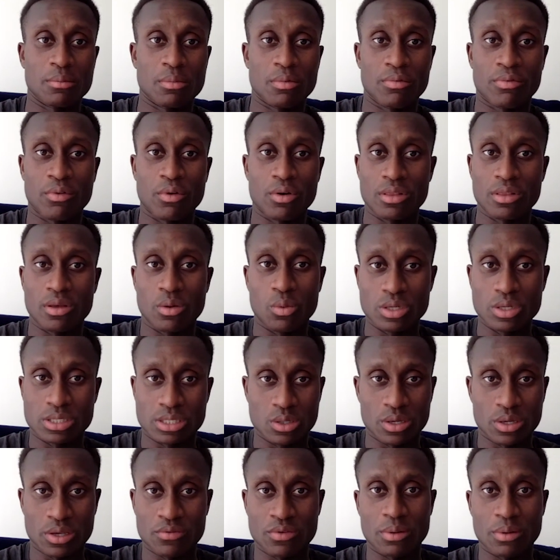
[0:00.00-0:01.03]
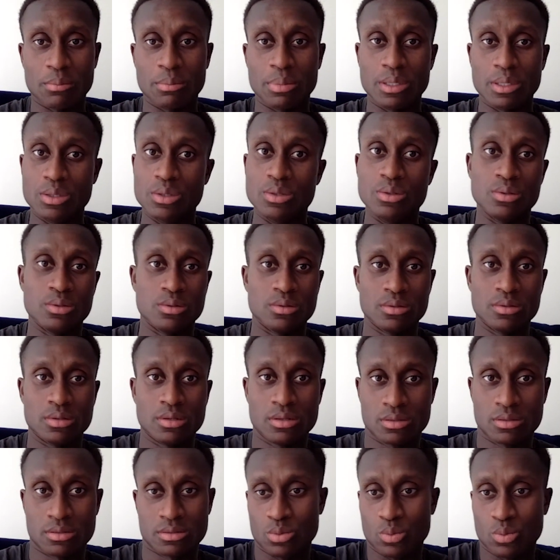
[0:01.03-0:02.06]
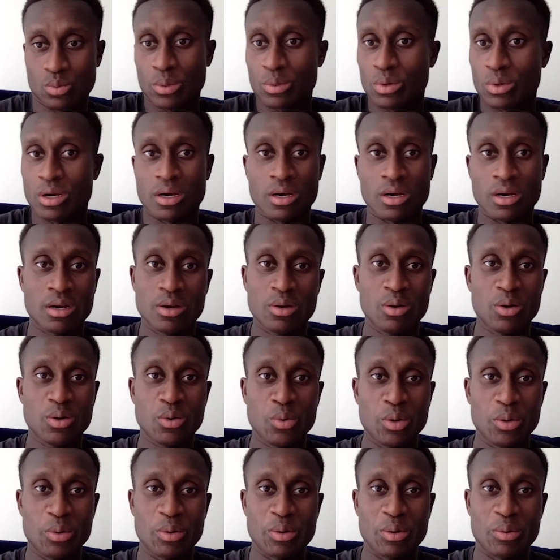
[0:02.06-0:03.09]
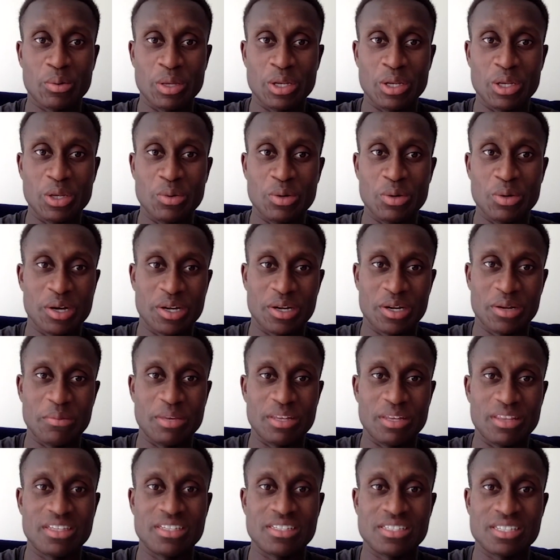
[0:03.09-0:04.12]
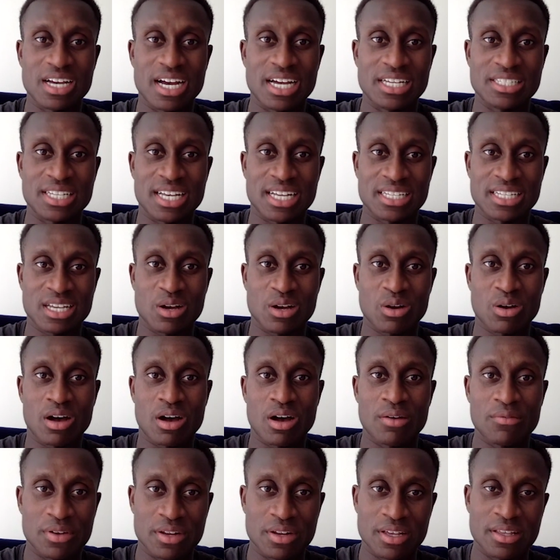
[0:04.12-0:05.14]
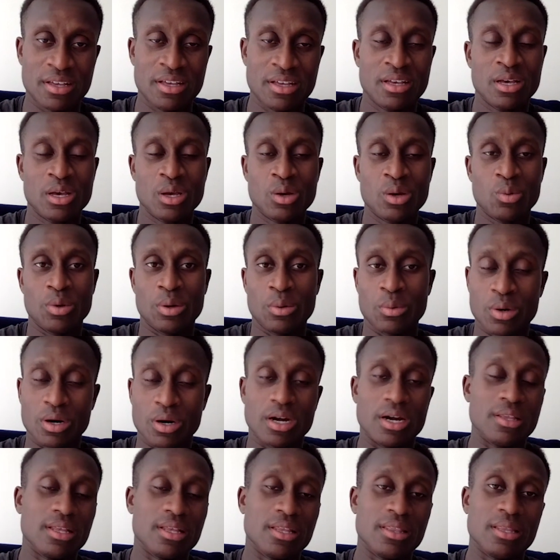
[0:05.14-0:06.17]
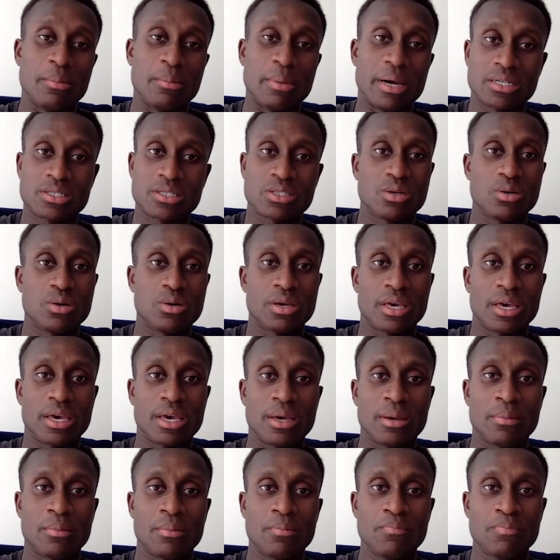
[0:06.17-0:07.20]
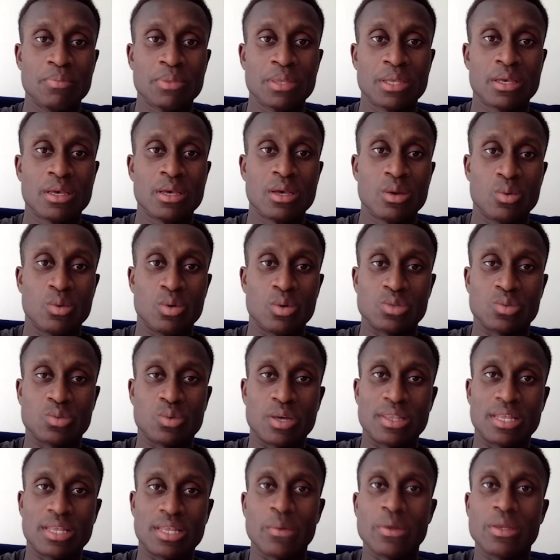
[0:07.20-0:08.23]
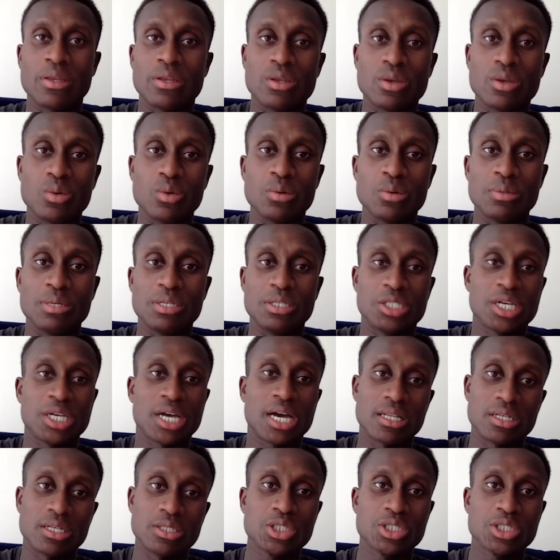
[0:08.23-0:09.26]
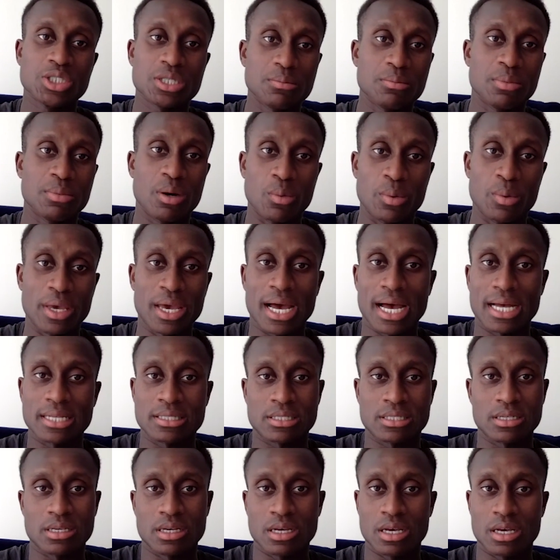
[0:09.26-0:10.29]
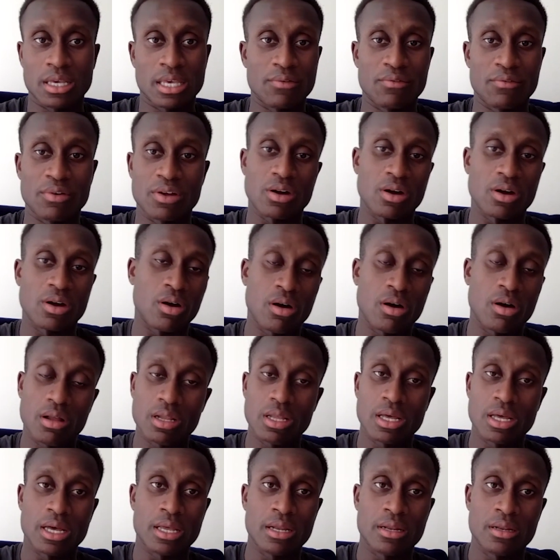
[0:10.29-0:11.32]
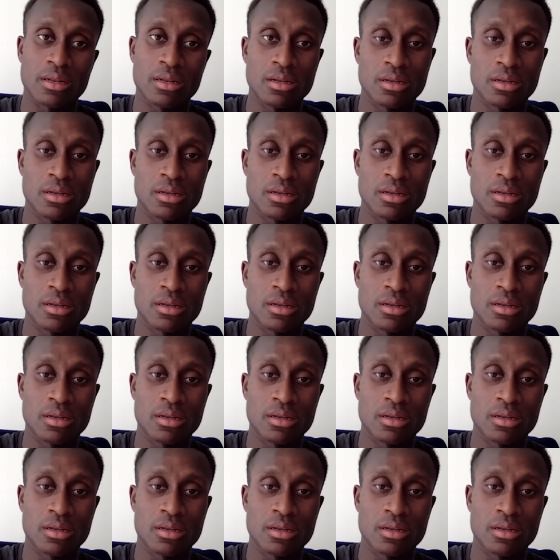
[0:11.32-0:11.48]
before the whistle even blew, we knew we were going to beat these guys. That's how confident we were. And then the Mexico game was one that we knew would be challenging, but we had to give it our all. And